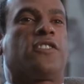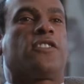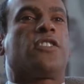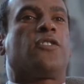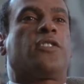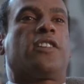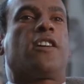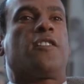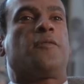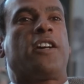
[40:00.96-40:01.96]
that Stokely
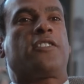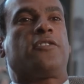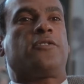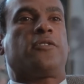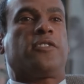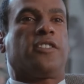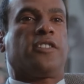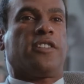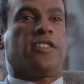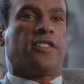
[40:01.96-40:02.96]
Carmichael
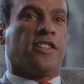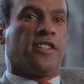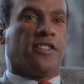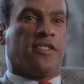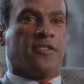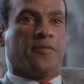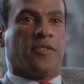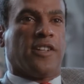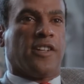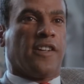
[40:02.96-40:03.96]
could,
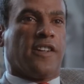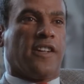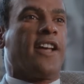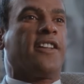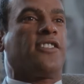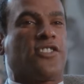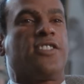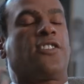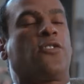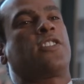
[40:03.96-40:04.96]
and the
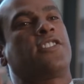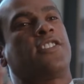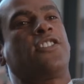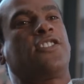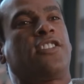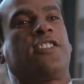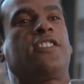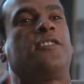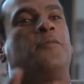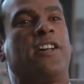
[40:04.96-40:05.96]
SNCC organization
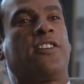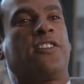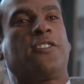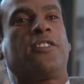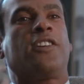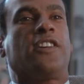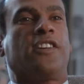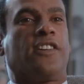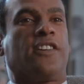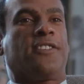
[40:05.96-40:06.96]
could better
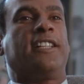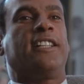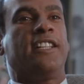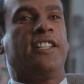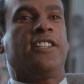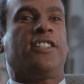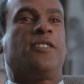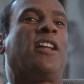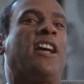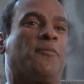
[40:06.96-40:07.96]
lead
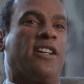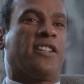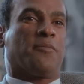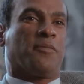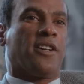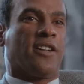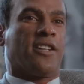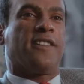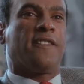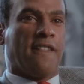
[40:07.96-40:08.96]
the Black Panther
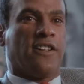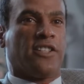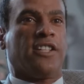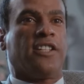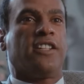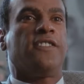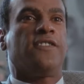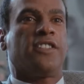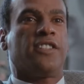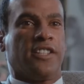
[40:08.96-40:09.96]
Party than
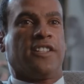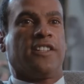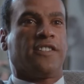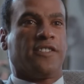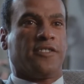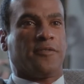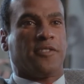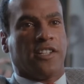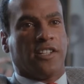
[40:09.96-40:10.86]
even the